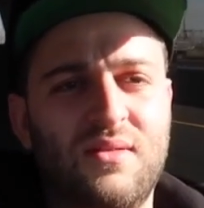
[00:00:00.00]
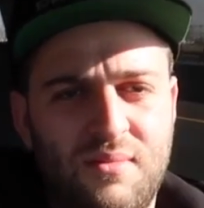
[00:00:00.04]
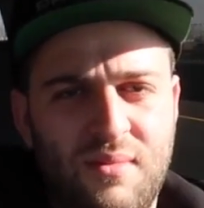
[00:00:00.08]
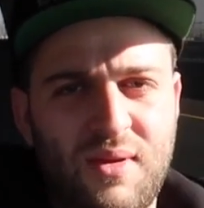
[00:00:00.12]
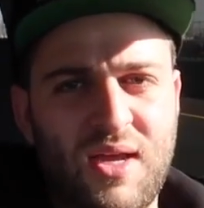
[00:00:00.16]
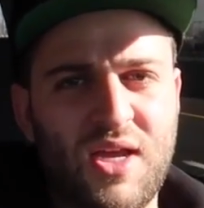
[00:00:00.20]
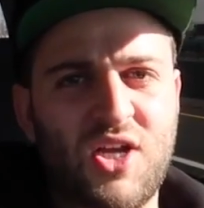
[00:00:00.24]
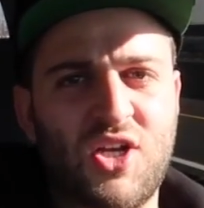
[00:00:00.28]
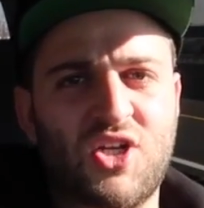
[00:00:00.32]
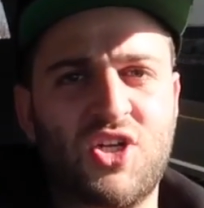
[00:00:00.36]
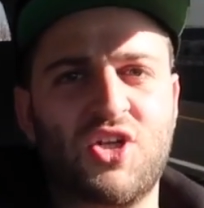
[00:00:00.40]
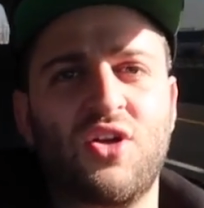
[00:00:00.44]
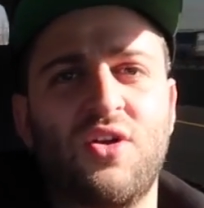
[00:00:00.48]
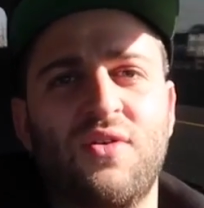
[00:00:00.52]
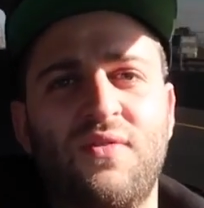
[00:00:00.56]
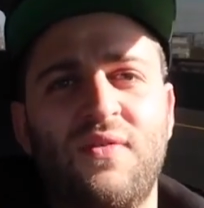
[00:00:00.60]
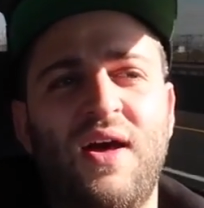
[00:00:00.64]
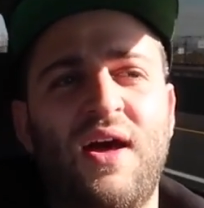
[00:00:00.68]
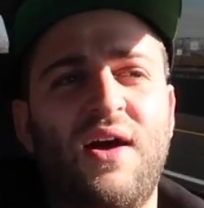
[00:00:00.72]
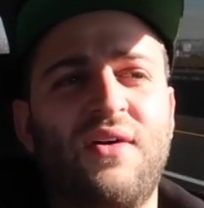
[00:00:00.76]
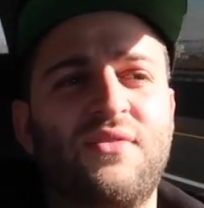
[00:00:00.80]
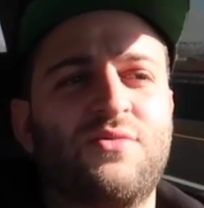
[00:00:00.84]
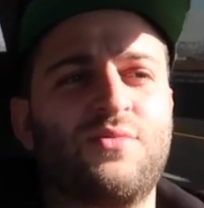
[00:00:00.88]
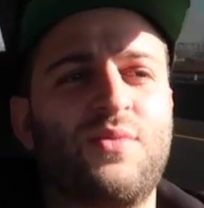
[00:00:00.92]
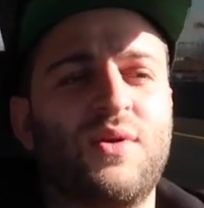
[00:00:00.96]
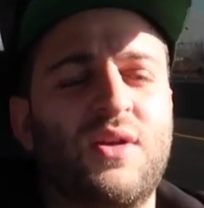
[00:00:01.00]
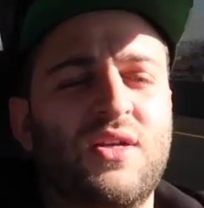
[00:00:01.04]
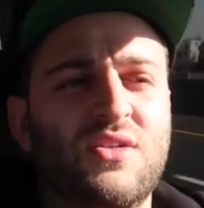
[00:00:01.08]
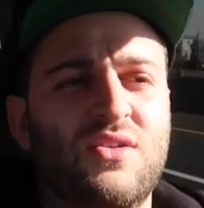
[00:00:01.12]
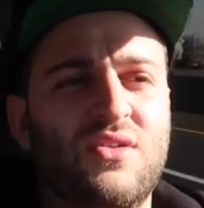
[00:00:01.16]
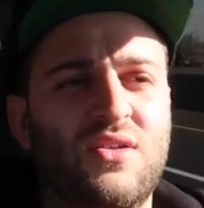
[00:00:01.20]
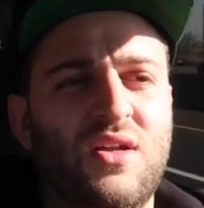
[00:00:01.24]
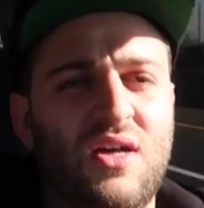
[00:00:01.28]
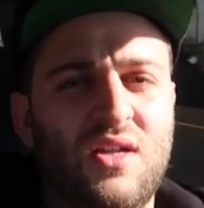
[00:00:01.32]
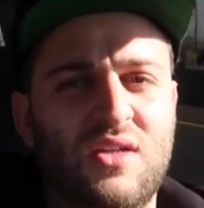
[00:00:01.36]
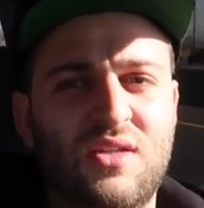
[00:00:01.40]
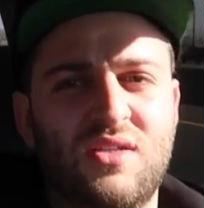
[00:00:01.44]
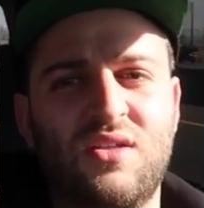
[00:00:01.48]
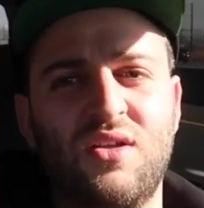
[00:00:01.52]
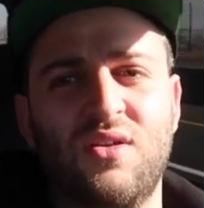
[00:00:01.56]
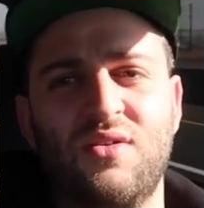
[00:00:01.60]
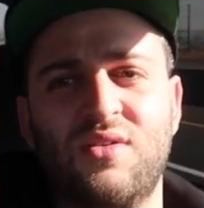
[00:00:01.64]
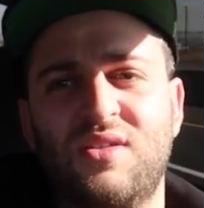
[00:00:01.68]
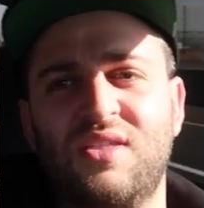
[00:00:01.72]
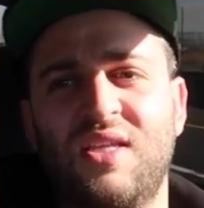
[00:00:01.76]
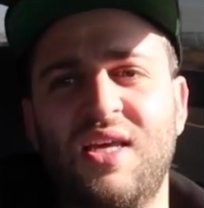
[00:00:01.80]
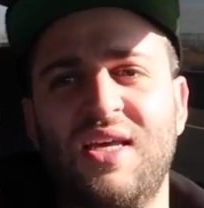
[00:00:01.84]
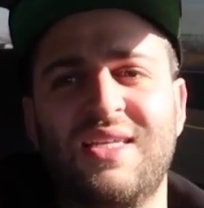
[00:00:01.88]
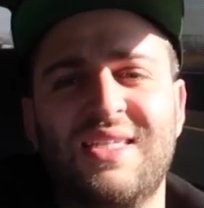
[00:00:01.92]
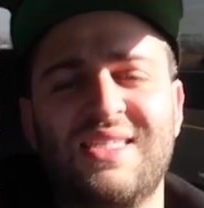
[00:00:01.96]
making sure valve springs are done so it
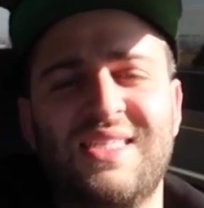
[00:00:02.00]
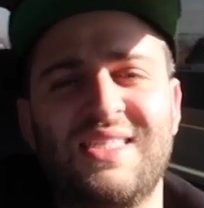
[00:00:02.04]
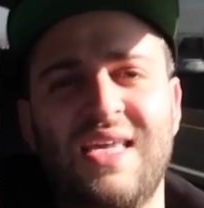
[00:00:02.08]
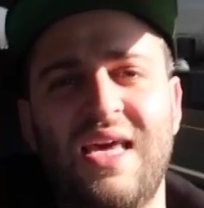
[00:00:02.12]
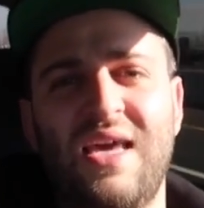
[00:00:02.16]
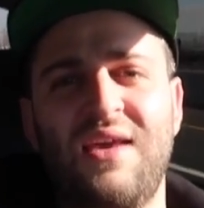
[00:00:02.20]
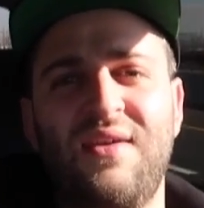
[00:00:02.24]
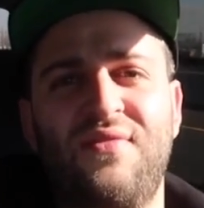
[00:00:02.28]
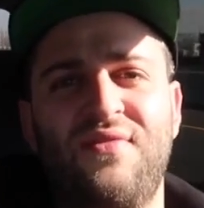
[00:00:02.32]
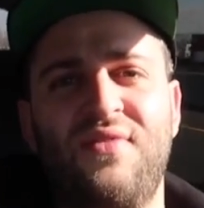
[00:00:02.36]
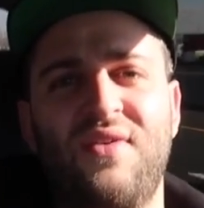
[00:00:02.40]
stays safe.